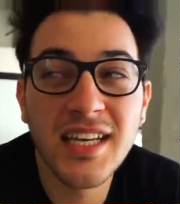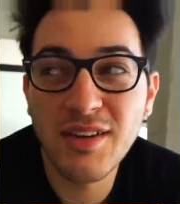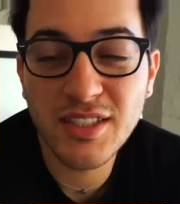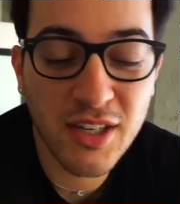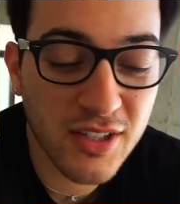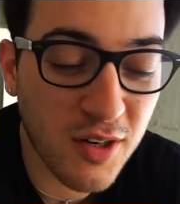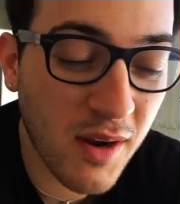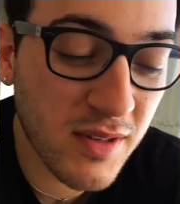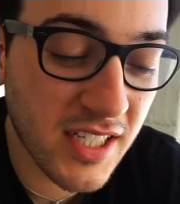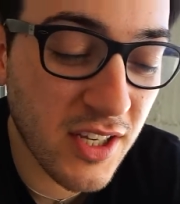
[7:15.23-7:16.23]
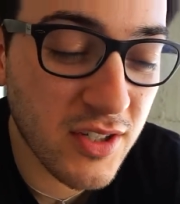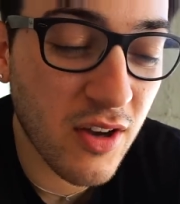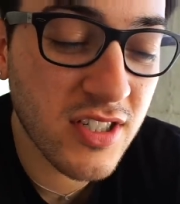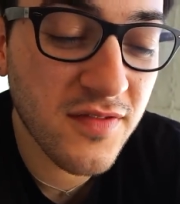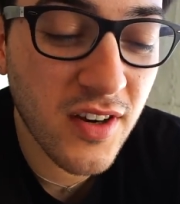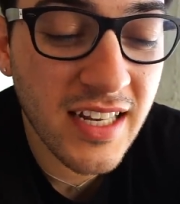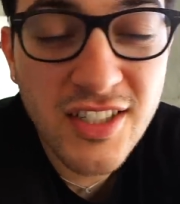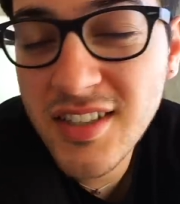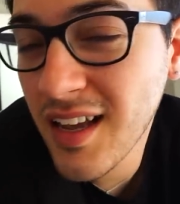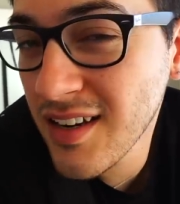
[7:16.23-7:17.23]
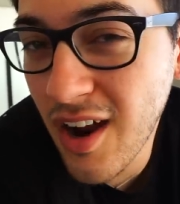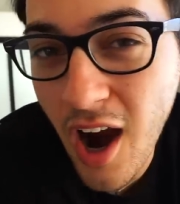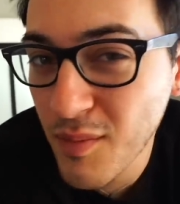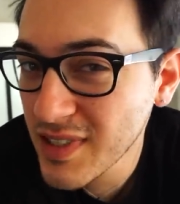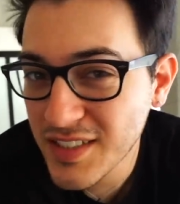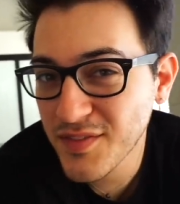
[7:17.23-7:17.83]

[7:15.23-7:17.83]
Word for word: He was cute, the doorman was cute, so I'll just flirt. It's just harmless